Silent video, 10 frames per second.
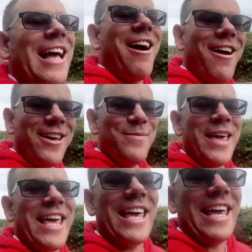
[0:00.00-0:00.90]
I'm
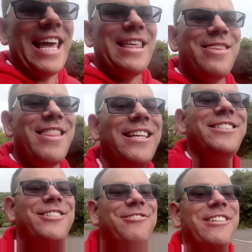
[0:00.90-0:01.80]
here in this
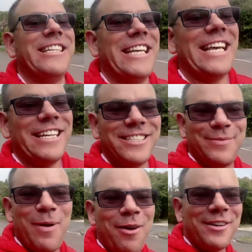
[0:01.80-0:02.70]
street here,
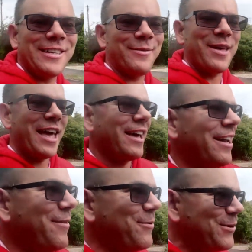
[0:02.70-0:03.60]
just parked up there,
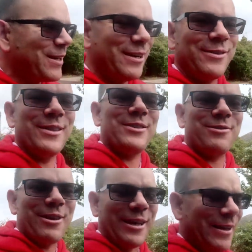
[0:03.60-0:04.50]
and I'm walking along this
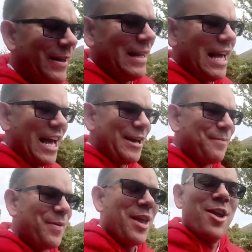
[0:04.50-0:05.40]
street.
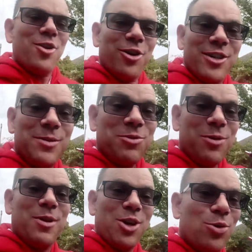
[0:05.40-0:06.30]
Not because I'm trying
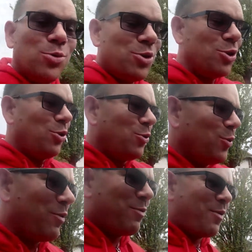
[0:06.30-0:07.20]
to be a cool dude
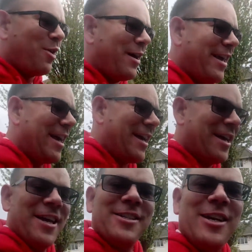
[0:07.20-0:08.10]
with my
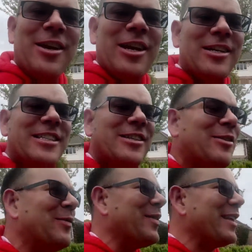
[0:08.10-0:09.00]
sunglasses
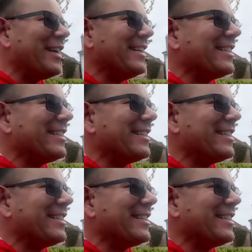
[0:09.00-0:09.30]
on. These